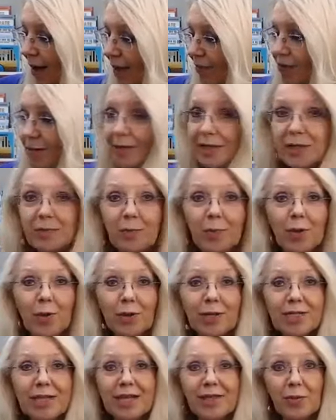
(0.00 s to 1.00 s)
There's
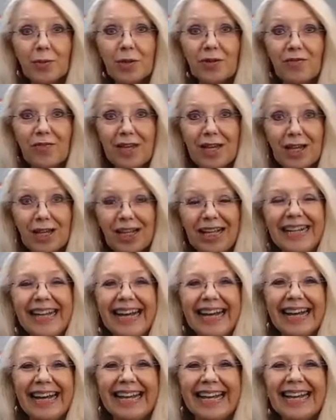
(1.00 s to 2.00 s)
more to the reveal.
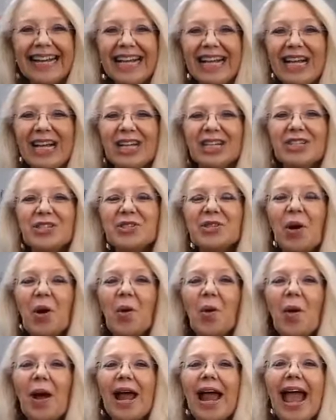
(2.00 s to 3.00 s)

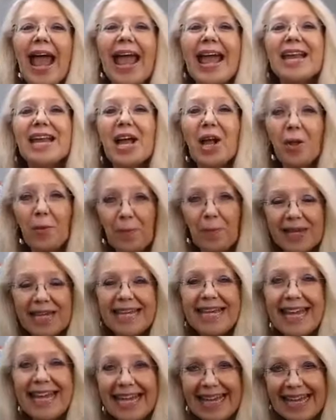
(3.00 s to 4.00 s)
So
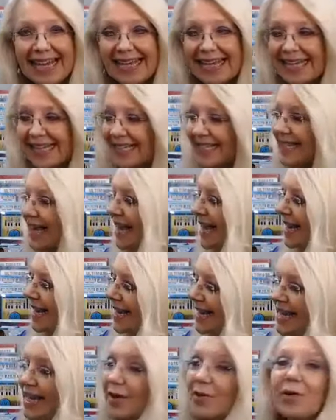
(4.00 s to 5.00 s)
NLP is
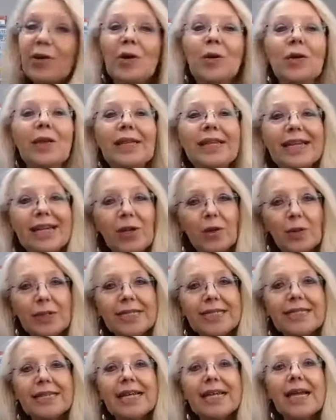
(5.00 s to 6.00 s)

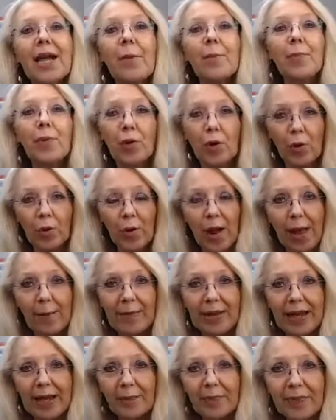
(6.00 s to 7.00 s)
neuro-linguistic
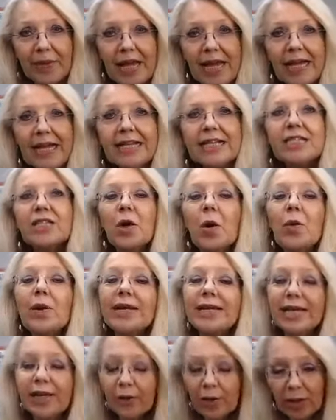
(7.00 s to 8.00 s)
programming. So
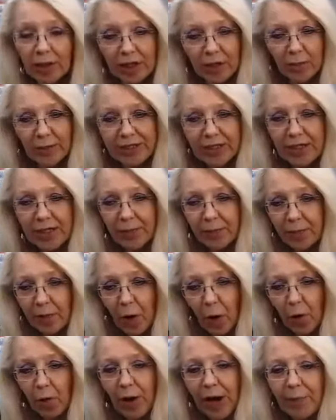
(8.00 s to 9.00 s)
neuro-linguistic
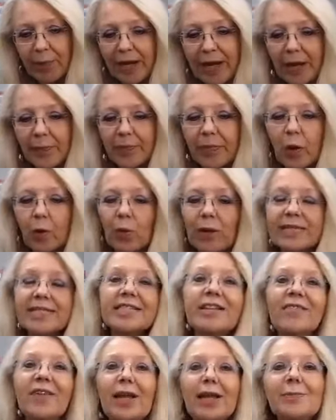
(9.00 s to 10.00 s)
programming was
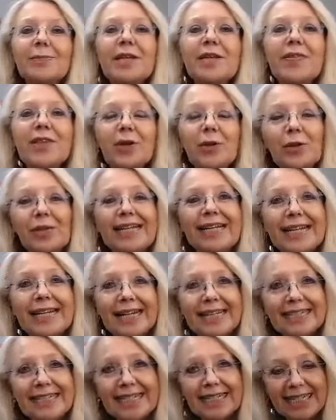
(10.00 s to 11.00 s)
developed in the early
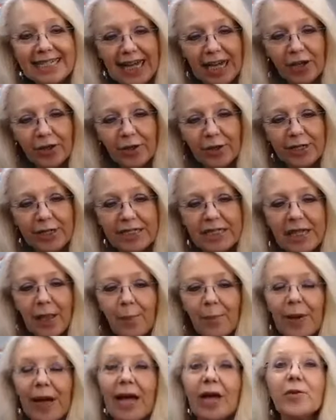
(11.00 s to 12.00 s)
1900s
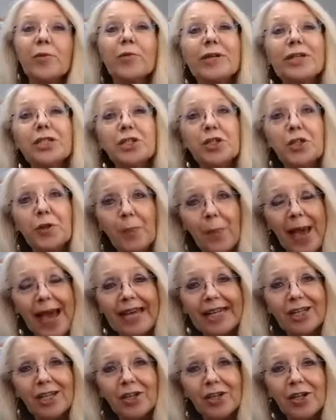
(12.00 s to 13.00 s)
by Richard
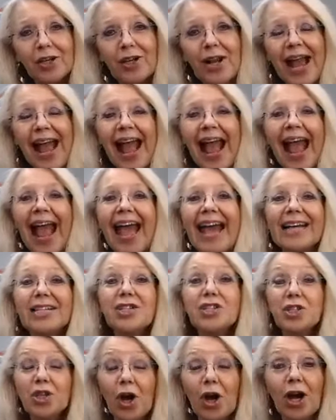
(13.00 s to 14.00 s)
Bandler
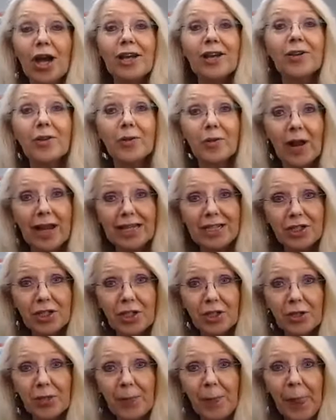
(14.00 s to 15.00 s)
and John
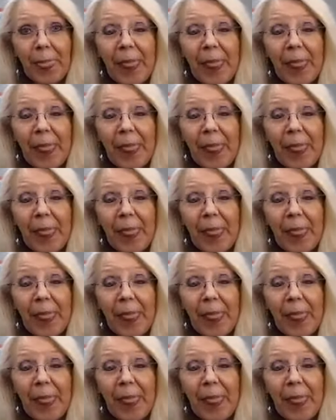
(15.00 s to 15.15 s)
Grinder.